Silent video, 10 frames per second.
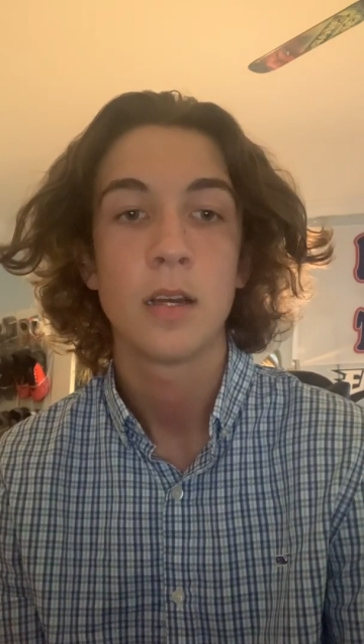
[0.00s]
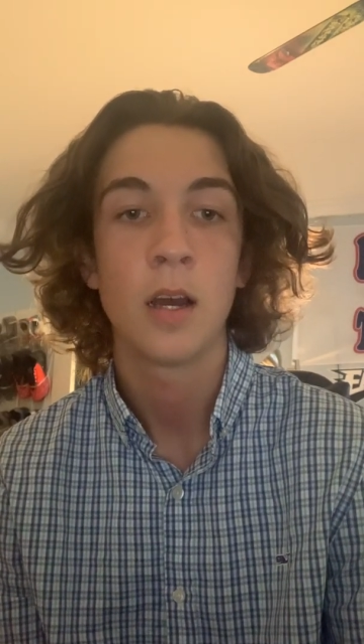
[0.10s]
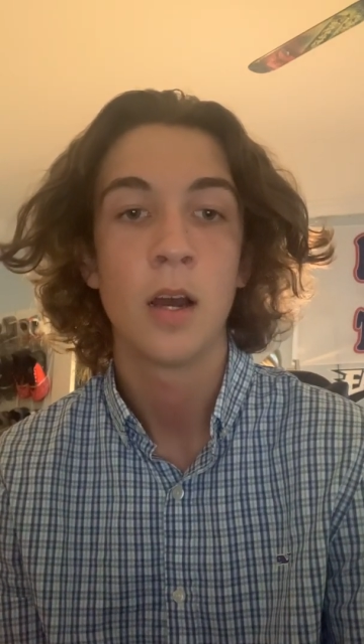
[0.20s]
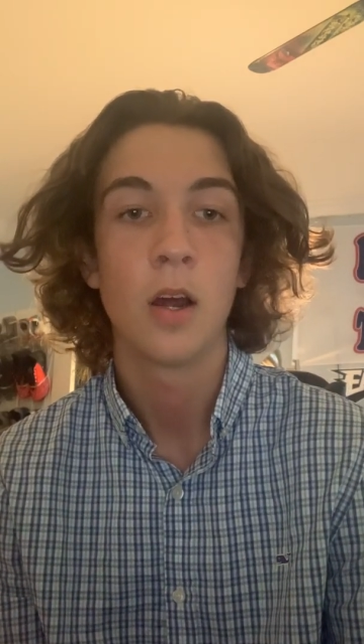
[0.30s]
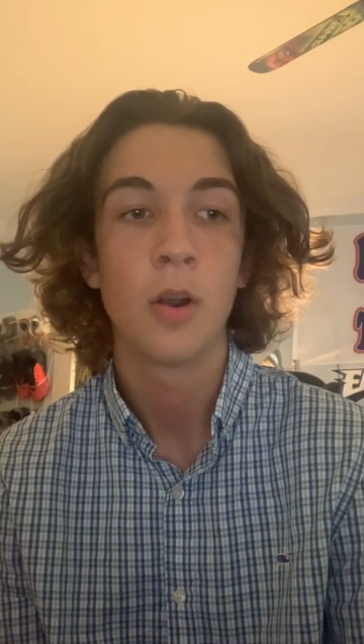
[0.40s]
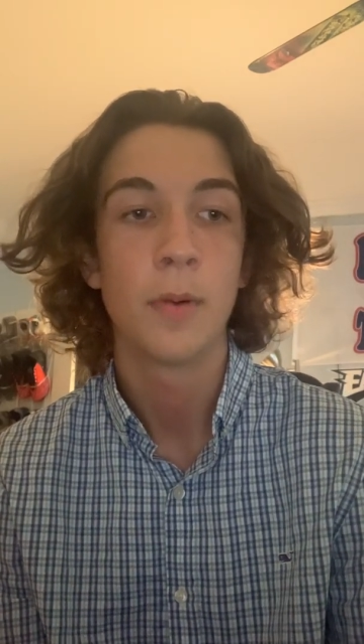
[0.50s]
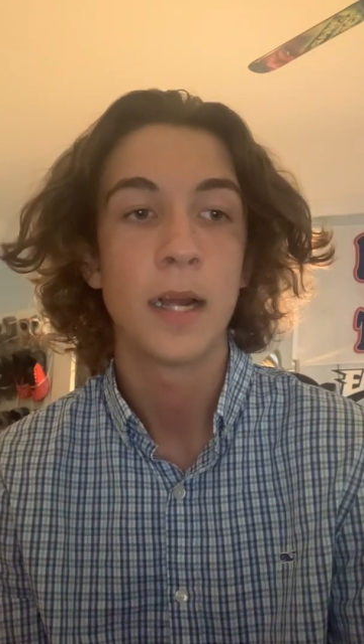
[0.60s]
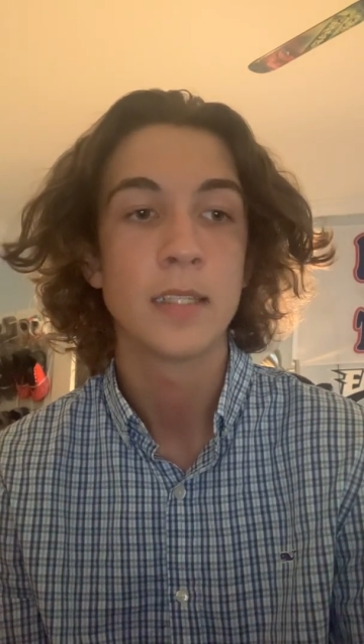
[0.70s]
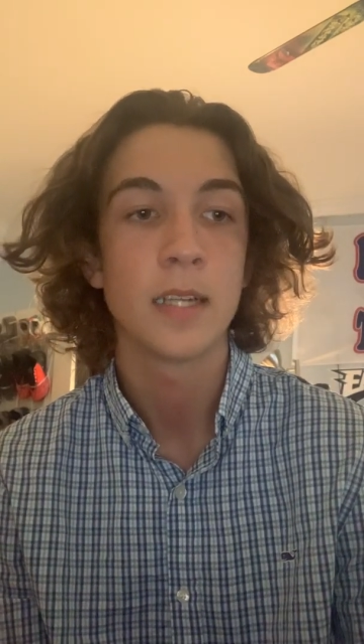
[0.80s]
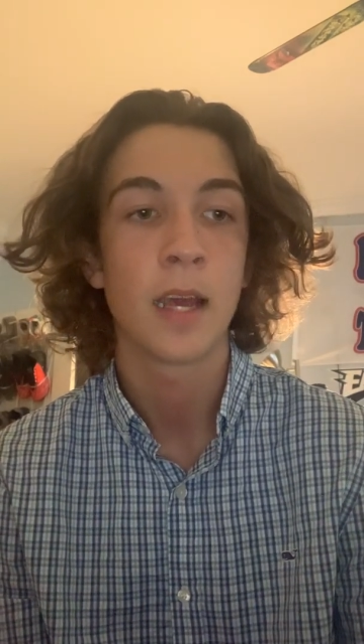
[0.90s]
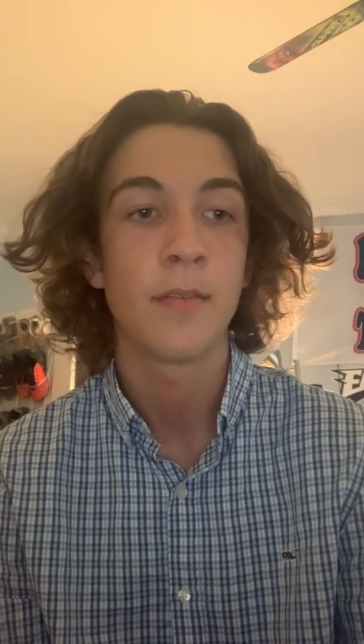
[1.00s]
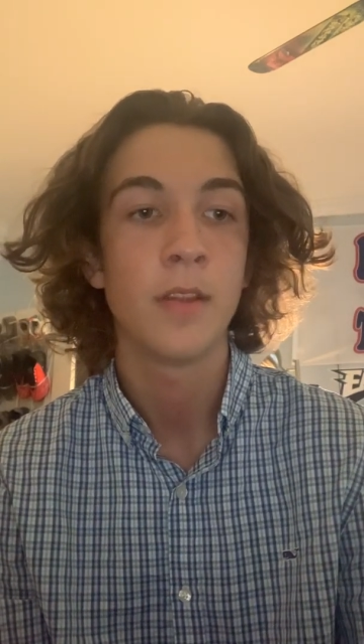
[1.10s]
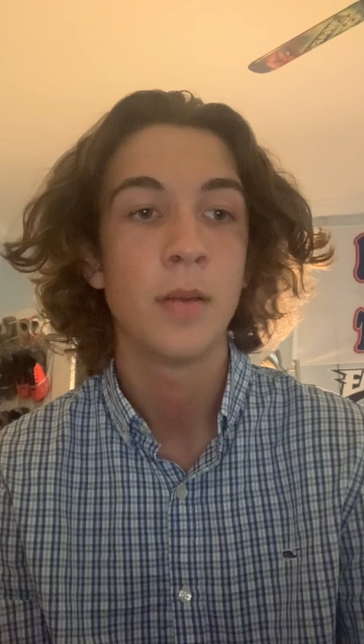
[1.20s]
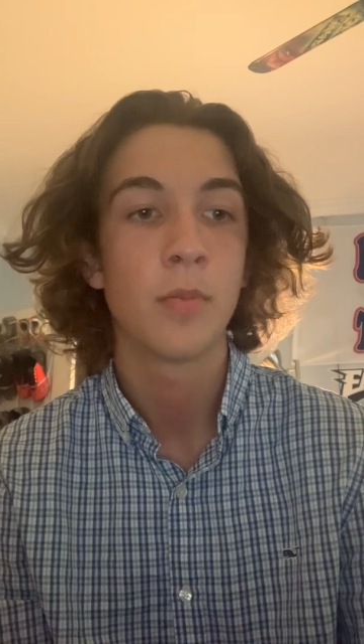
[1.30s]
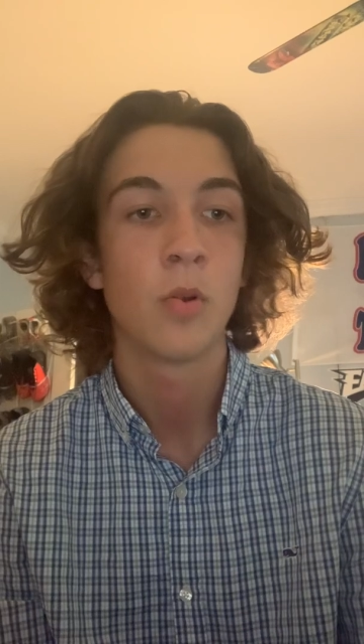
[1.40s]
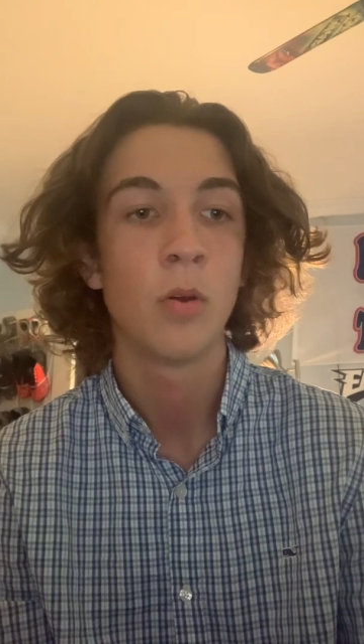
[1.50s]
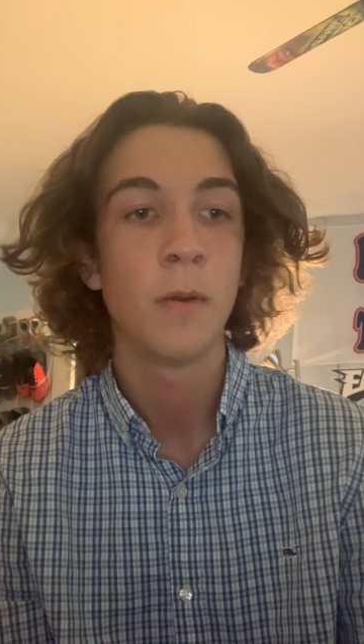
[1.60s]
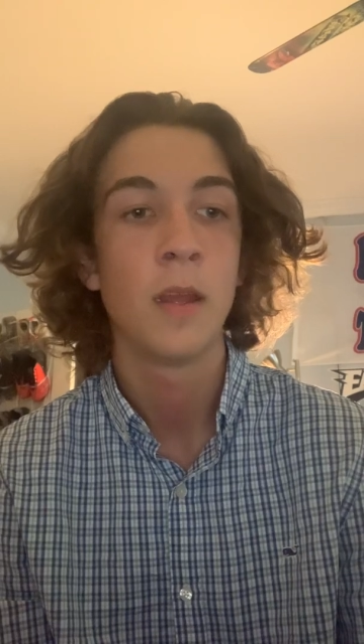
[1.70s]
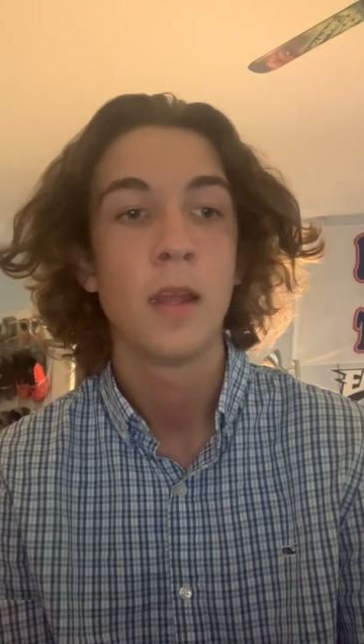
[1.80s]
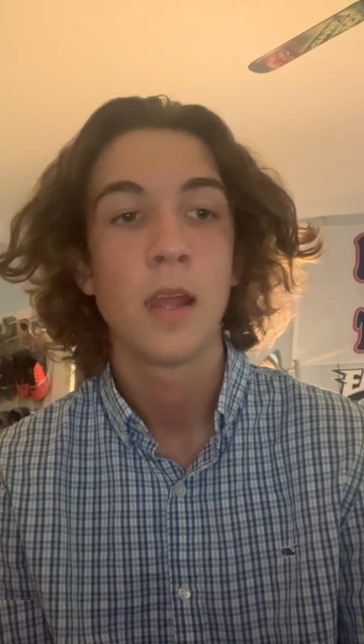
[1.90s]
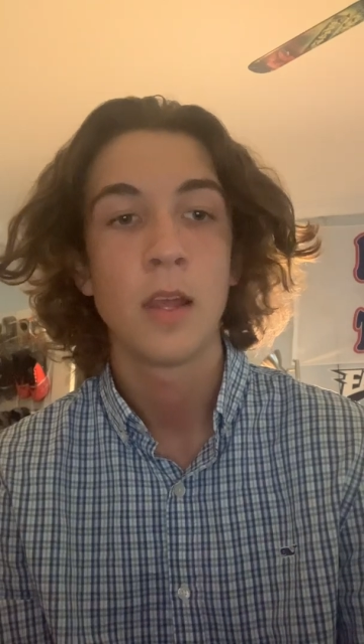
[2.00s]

arising out of the employment,